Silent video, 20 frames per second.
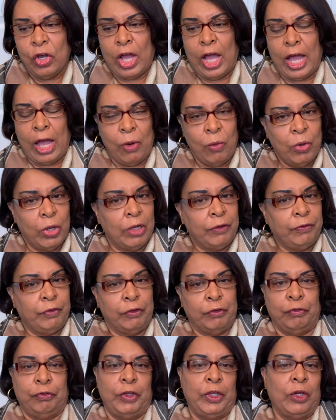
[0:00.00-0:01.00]
I want to
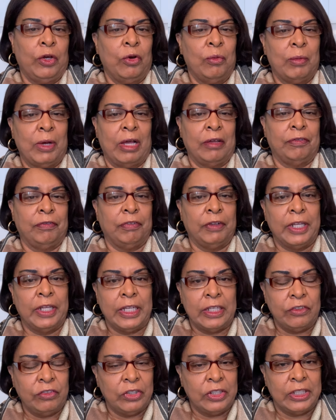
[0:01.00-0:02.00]
fulfill my
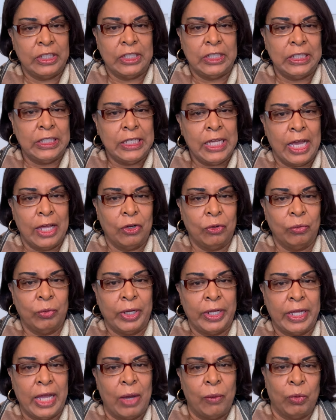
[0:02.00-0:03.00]
flesh in any kind of
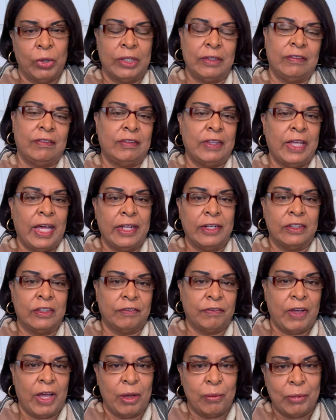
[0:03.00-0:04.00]
way. I want to
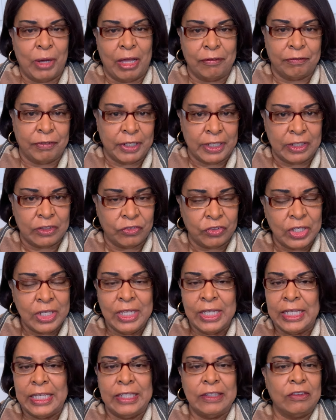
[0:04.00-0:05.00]
satisfy my flesh.
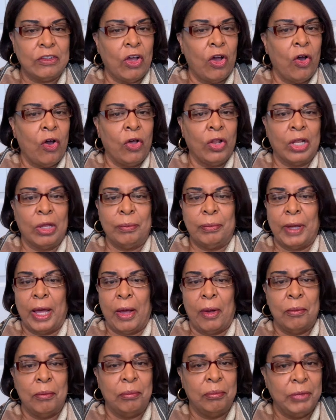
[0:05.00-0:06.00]
It's all
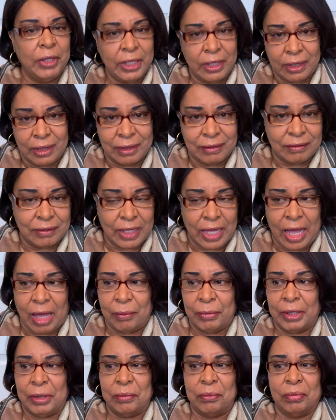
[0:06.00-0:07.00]
about me.
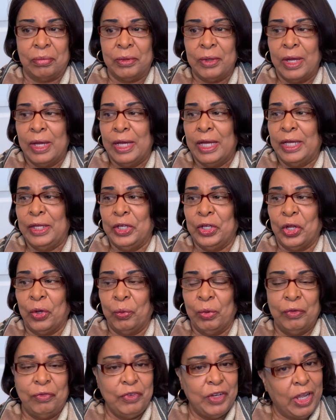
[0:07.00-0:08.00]

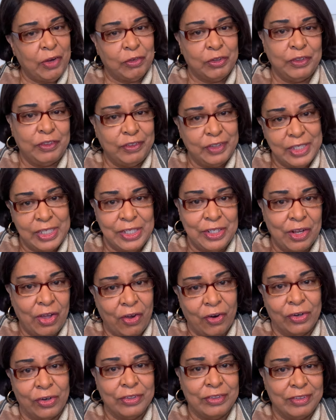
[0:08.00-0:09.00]
We've never seen
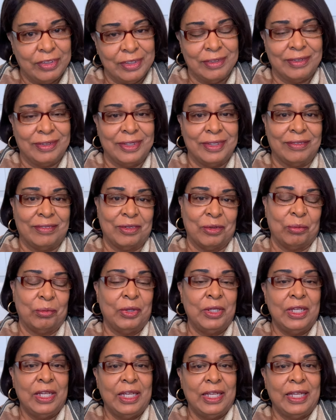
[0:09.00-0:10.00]
narcissism
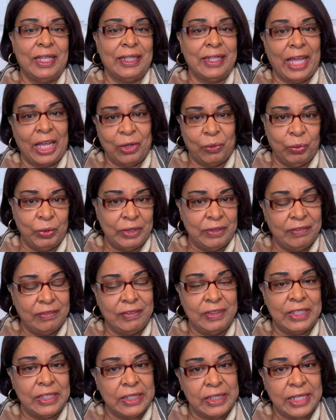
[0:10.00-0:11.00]
like we
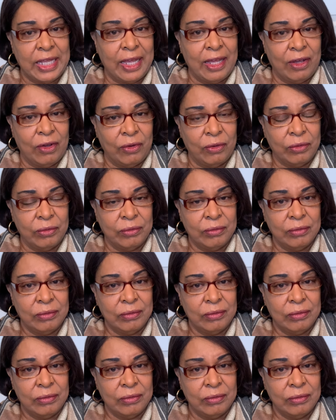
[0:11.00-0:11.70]
see it now.